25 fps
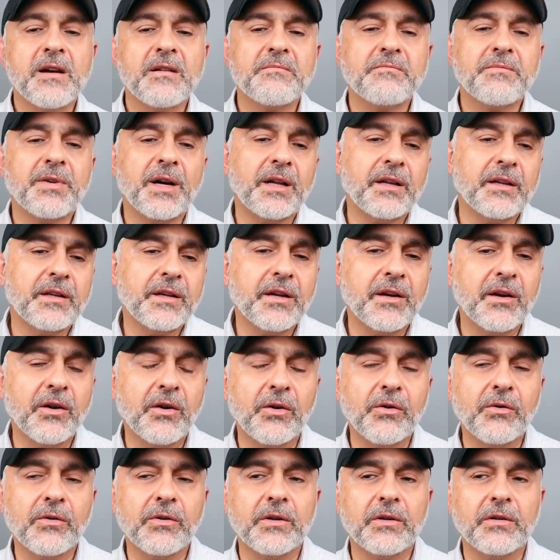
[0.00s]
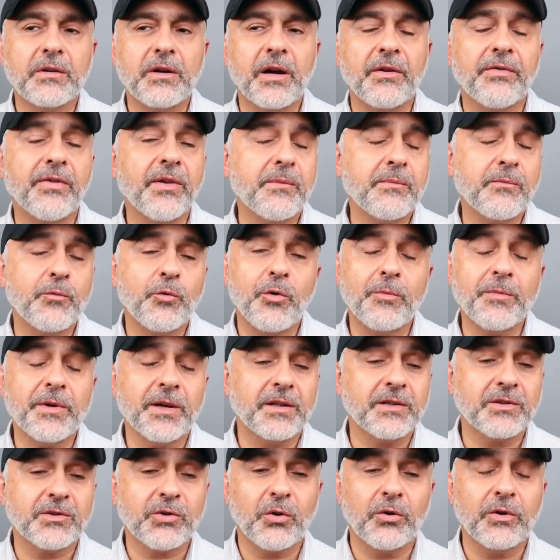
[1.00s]
but you know, I think women
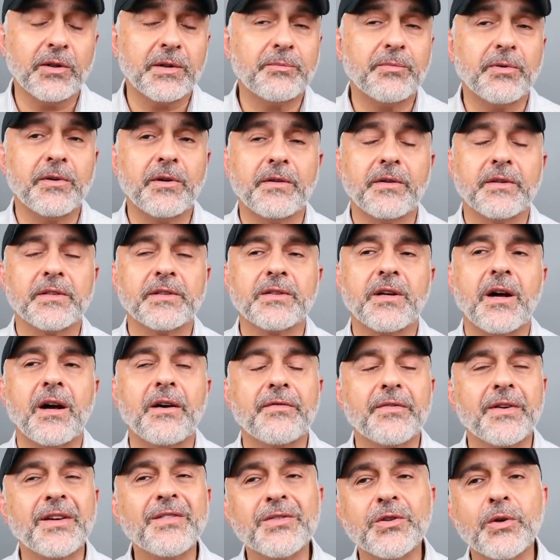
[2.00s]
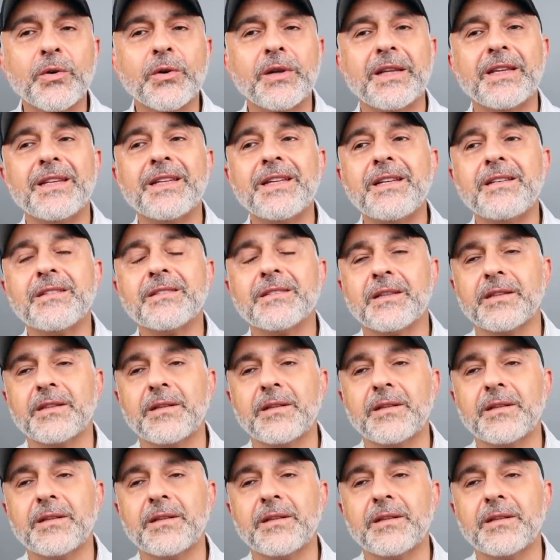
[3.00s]
can totally pull this off, even though it leans a